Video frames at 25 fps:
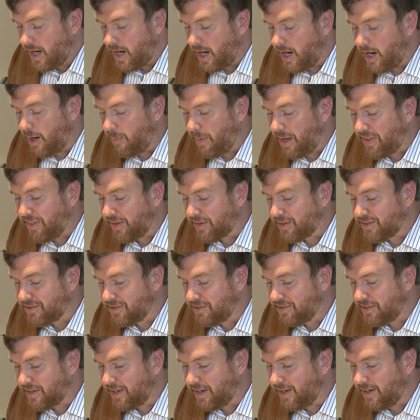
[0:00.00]
I think
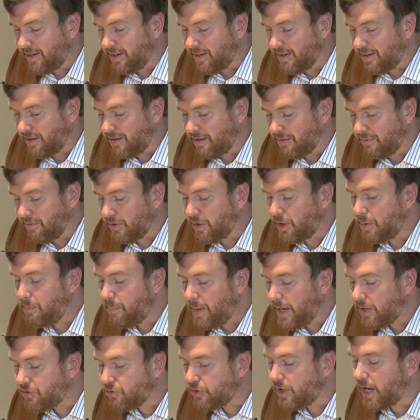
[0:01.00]
this is a very
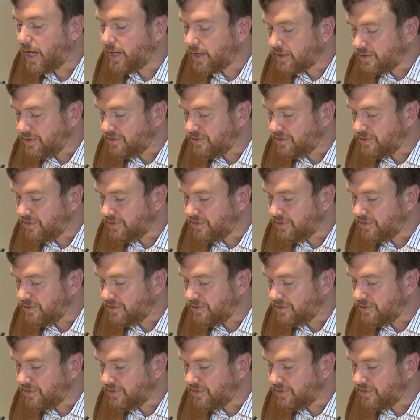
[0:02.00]
patriotic